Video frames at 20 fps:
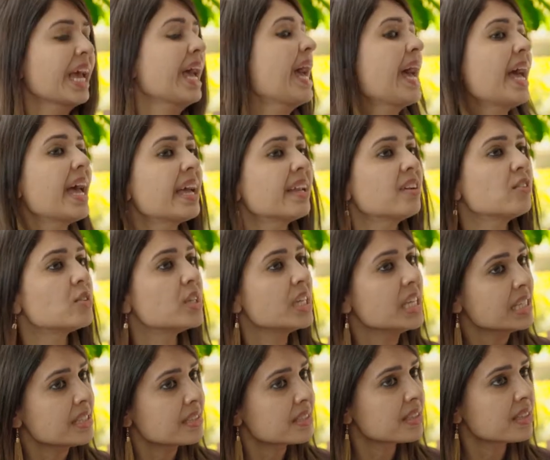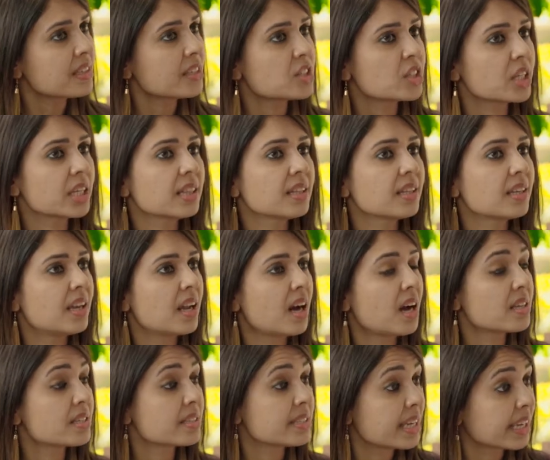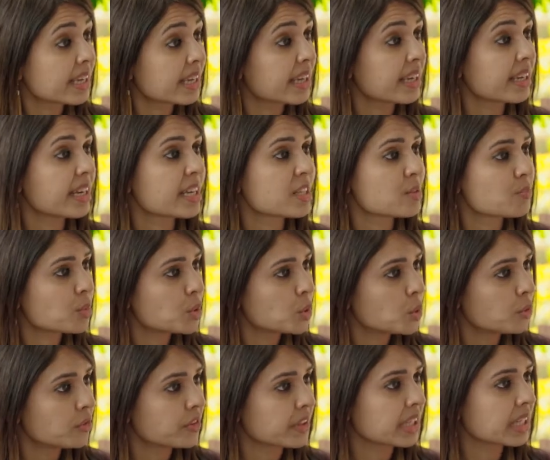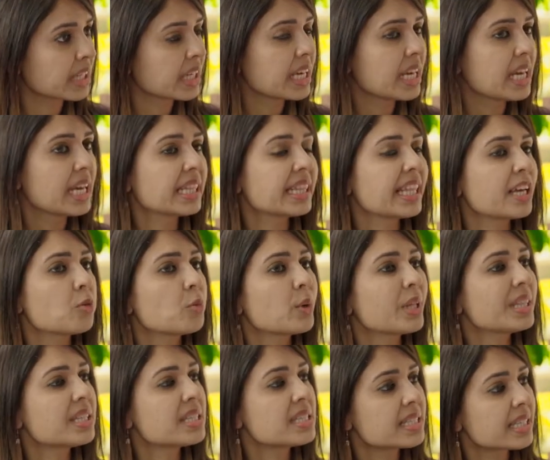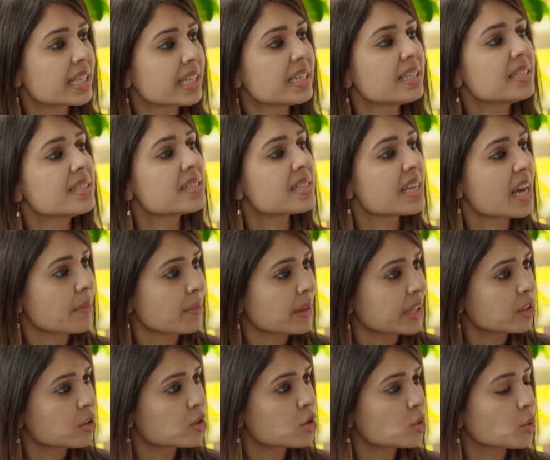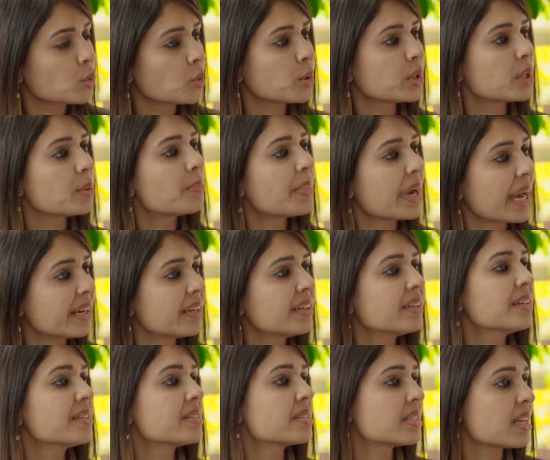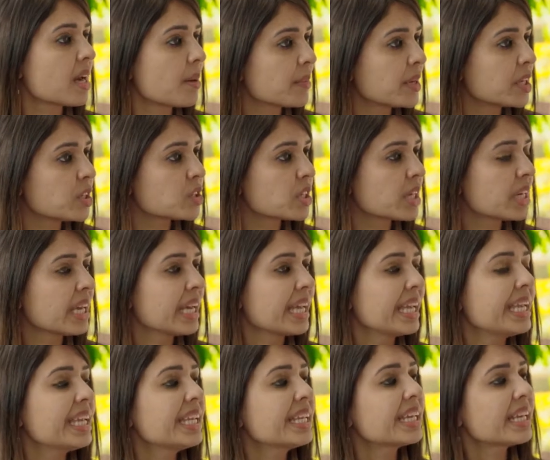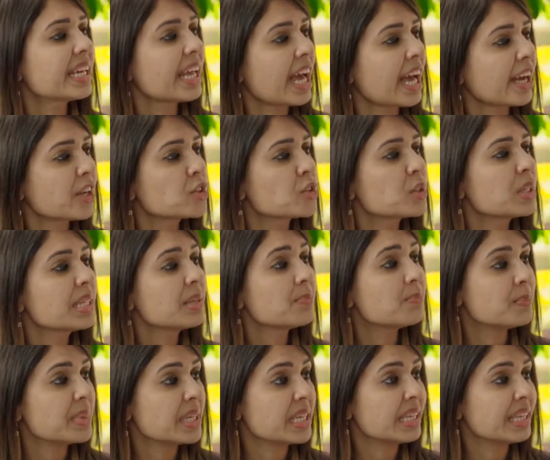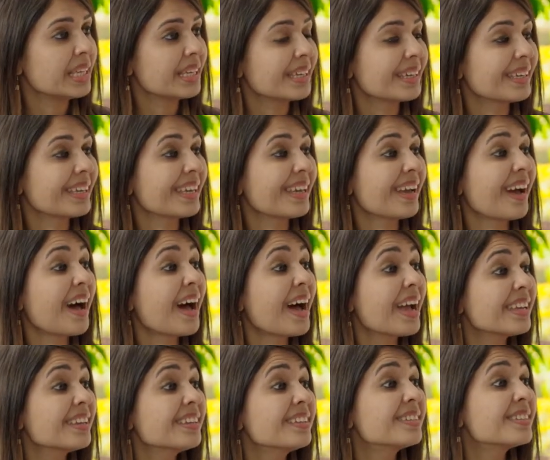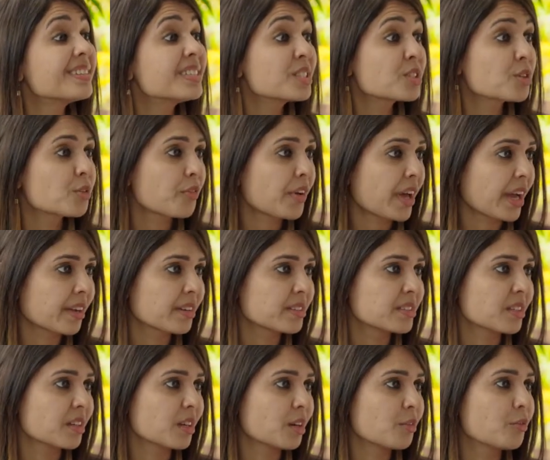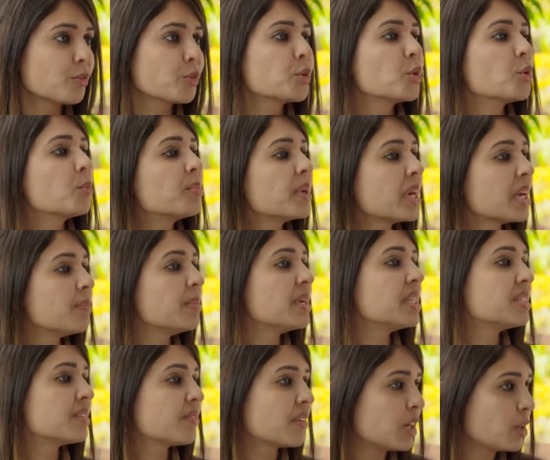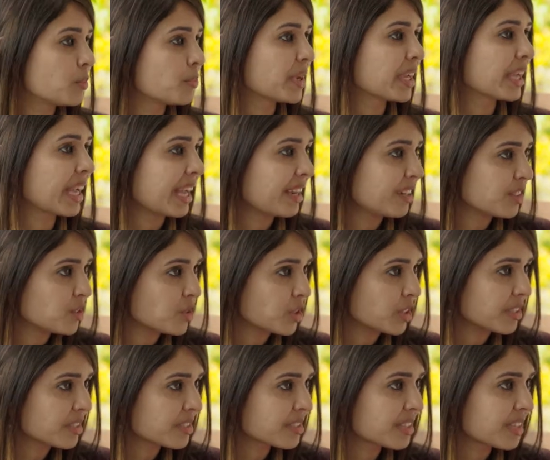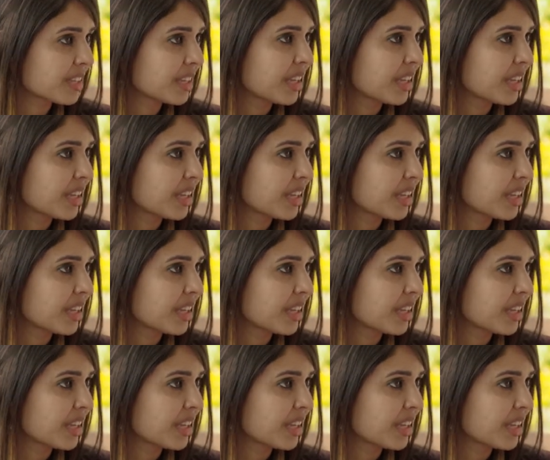And research in the last decade has proven that when the skin is damaged or the barrier is damaged, it can actually be a higher risk factor for your baby developing allergies.